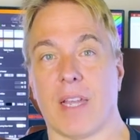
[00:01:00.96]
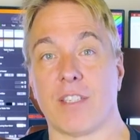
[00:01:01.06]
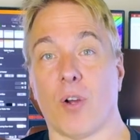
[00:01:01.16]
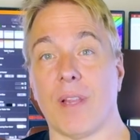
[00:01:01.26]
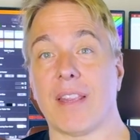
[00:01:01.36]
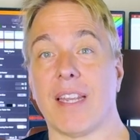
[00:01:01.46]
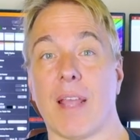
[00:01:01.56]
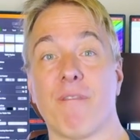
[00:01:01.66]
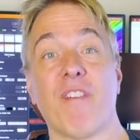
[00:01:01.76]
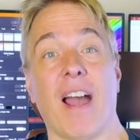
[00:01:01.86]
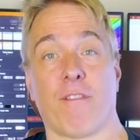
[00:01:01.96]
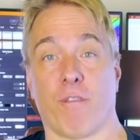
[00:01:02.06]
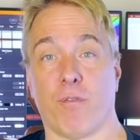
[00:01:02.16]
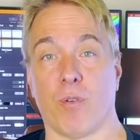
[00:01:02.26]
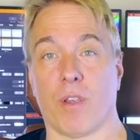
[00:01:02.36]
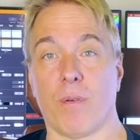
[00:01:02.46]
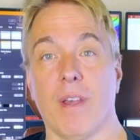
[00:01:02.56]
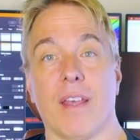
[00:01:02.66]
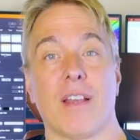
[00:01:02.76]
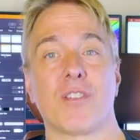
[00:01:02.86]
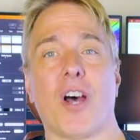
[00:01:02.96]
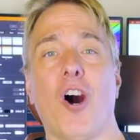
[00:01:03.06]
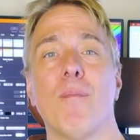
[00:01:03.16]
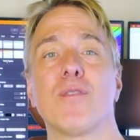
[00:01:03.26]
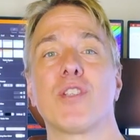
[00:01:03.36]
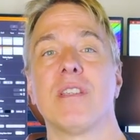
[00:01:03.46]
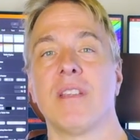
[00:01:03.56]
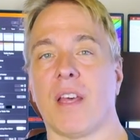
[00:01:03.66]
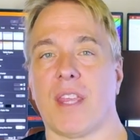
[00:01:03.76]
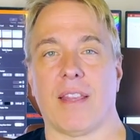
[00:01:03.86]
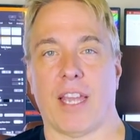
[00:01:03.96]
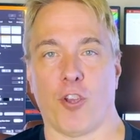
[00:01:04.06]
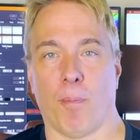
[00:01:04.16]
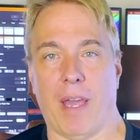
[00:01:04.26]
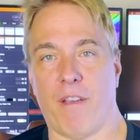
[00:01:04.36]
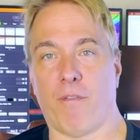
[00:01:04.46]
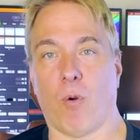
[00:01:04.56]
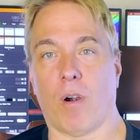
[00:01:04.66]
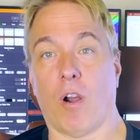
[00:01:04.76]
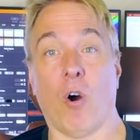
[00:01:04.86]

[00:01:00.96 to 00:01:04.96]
And don't let the name Fiverr fool you. There's almost nothing that you'll pay for